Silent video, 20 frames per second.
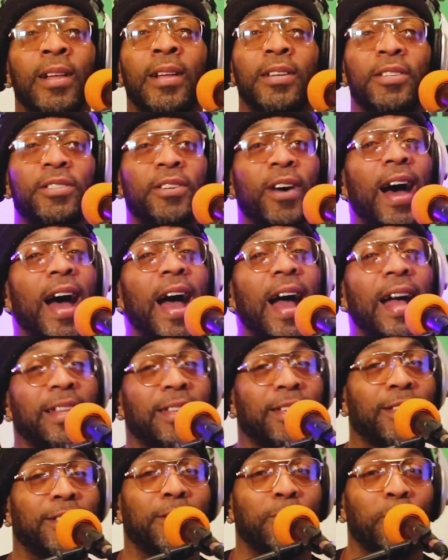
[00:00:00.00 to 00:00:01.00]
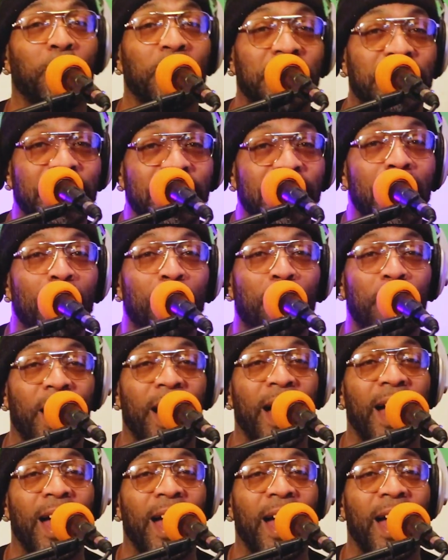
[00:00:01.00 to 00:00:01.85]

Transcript: So I had to switch it up. I